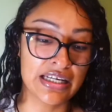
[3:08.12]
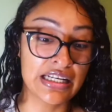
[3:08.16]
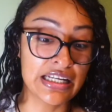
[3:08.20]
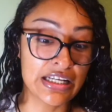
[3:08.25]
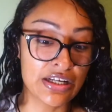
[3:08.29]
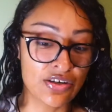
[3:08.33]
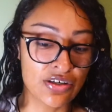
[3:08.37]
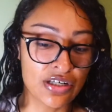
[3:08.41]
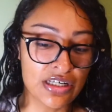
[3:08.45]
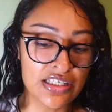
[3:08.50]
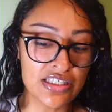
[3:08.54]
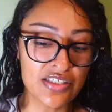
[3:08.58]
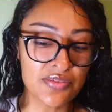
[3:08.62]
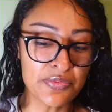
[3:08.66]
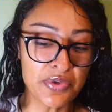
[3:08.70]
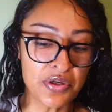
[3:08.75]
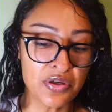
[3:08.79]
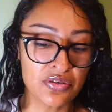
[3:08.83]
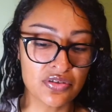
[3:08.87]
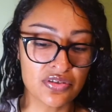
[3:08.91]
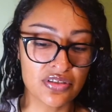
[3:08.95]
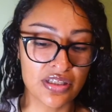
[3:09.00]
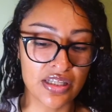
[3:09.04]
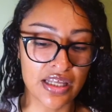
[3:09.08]
literally
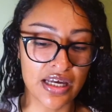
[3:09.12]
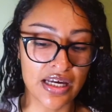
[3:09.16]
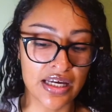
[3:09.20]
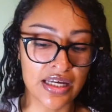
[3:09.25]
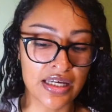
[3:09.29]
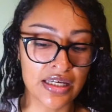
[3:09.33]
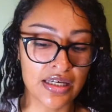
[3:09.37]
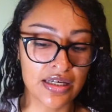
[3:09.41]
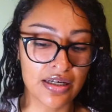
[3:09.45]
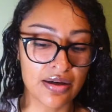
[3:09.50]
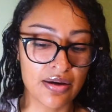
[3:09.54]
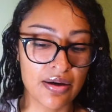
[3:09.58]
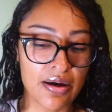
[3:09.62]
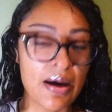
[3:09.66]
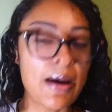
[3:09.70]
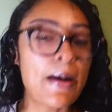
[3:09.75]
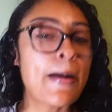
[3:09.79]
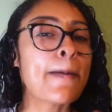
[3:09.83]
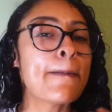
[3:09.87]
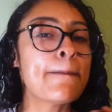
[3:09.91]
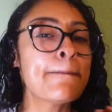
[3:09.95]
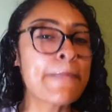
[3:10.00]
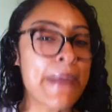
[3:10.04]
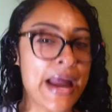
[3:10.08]
smells like
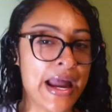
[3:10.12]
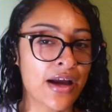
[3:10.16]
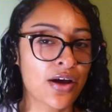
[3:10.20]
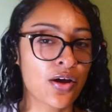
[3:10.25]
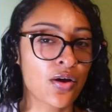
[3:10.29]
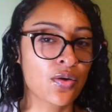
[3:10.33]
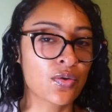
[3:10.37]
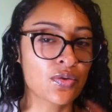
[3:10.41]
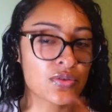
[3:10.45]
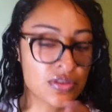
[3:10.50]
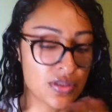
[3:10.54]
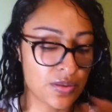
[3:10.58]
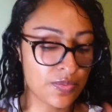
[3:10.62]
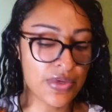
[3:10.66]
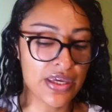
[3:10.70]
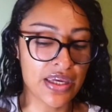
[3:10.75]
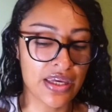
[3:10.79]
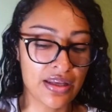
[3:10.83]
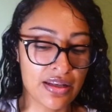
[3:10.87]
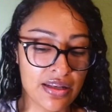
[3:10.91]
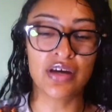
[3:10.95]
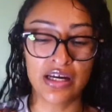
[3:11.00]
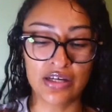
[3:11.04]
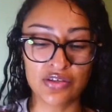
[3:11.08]
mango to
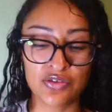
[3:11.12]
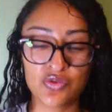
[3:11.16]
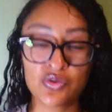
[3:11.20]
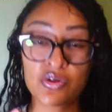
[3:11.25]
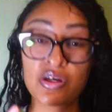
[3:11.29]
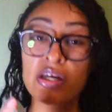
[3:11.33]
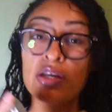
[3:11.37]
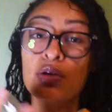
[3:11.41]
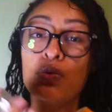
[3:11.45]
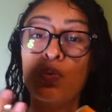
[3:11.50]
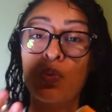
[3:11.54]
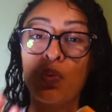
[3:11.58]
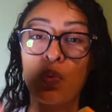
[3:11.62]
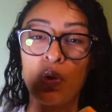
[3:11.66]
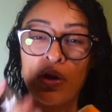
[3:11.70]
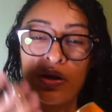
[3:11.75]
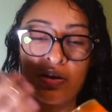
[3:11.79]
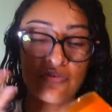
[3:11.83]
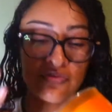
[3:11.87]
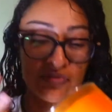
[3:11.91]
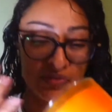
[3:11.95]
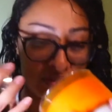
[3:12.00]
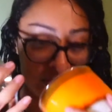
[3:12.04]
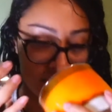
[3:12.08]
me. Like, I do get a
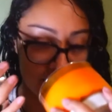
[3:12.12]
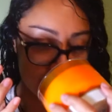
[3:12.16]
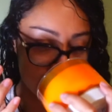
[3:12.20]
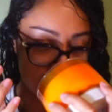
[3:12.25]
whiff